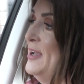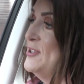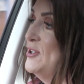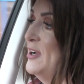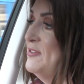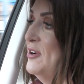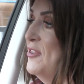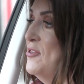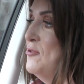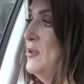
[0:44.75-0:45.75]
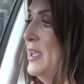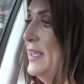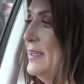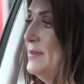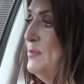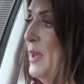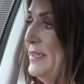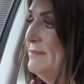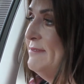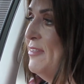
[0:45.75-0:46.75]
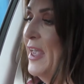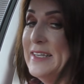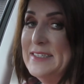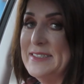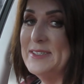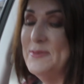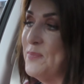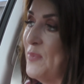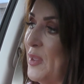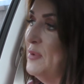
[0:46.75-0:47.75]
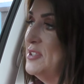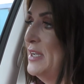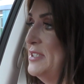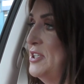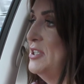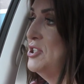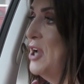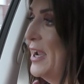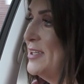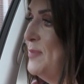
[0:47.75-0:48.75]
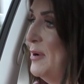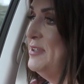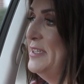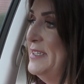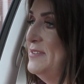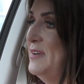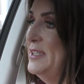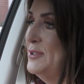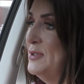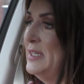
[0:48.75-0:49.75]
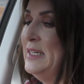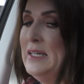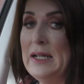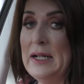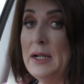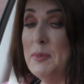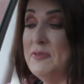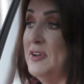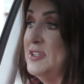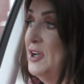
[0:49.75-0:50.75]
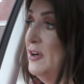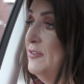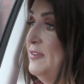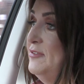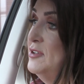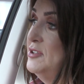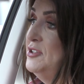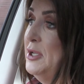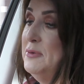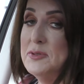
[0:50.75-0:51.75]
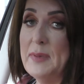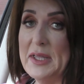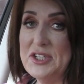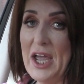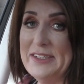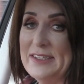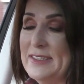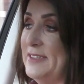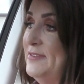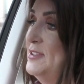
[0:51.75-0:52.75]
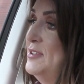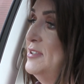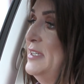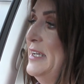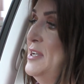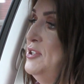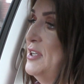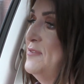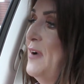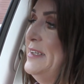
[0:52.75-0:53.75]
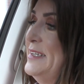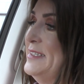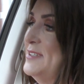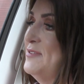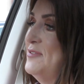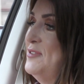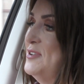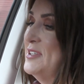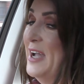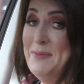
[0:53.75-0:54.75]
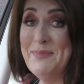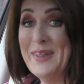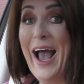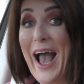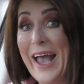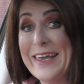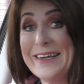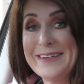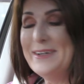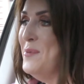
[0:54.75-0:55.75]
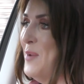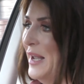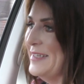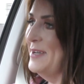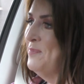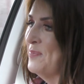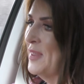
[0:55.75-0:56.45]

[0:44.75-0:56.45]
So I've got three main things which I shall chat about in this video. But first off, if you're new to my channel, if you're just finding this for the first time, hi, welcome.